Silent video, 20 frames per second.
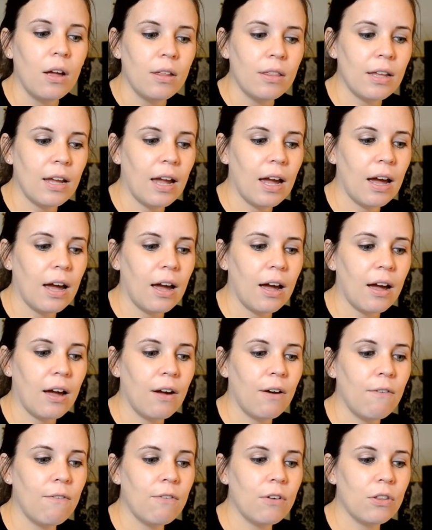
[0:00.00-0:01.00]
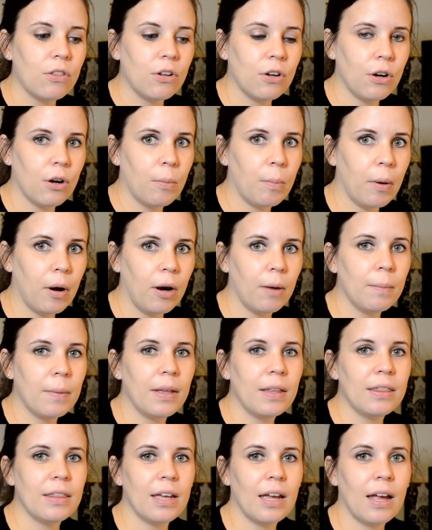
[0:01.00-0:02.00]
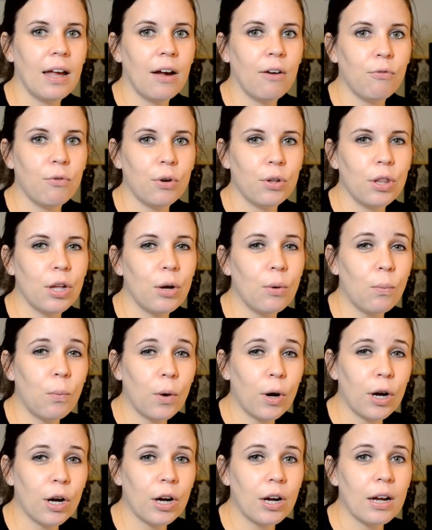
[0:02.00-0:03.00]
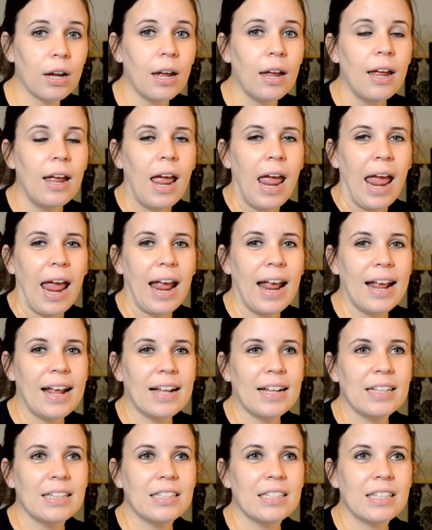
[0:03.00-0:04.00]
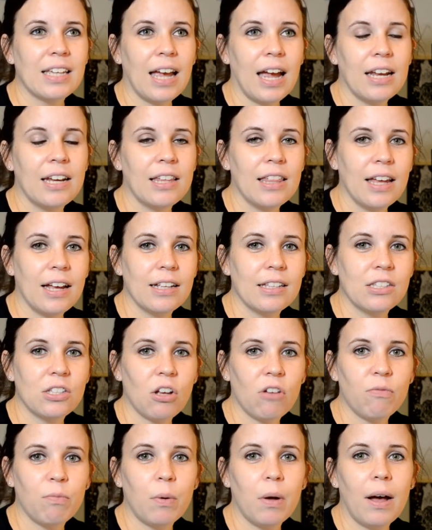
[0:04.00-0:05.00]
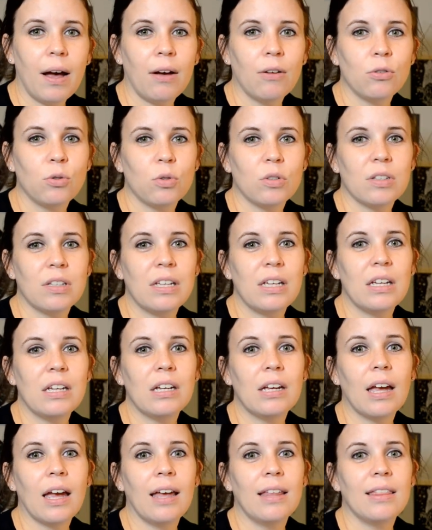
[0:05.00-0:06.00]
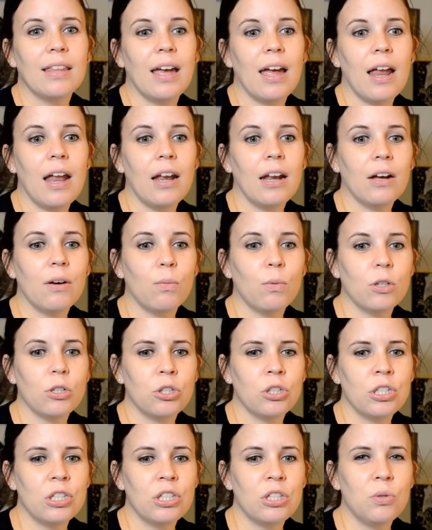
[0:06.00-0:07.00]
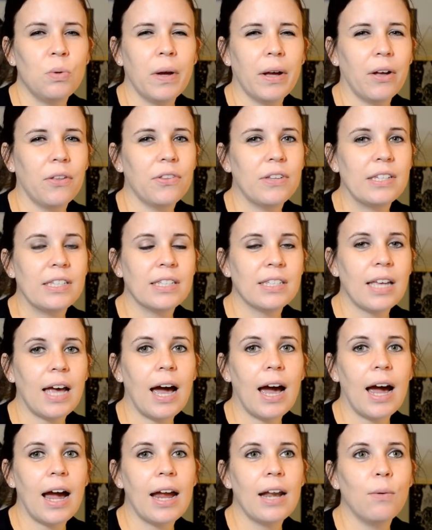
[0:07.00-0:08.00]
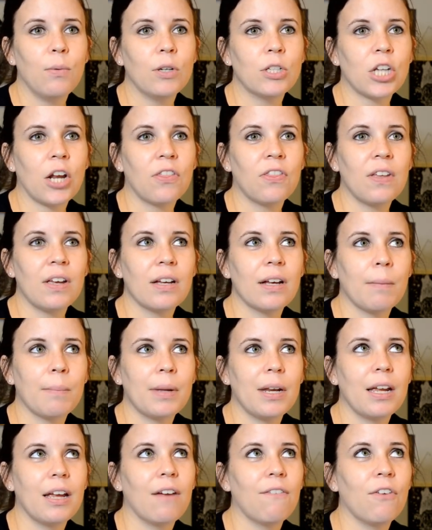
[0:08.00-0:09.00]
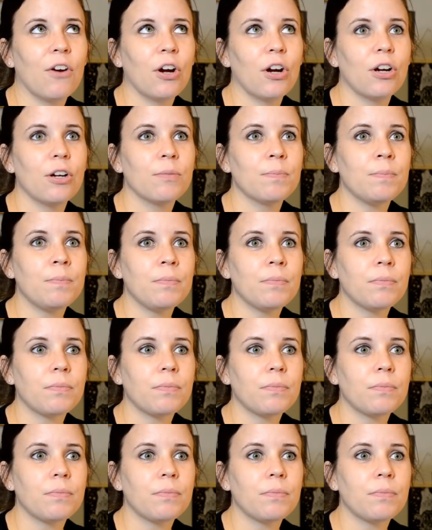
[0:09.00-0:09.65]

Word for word: they have their apartment, they have where they work, and kind of that softball outdoor league and then what she's doing on the side which I think I'm going to give her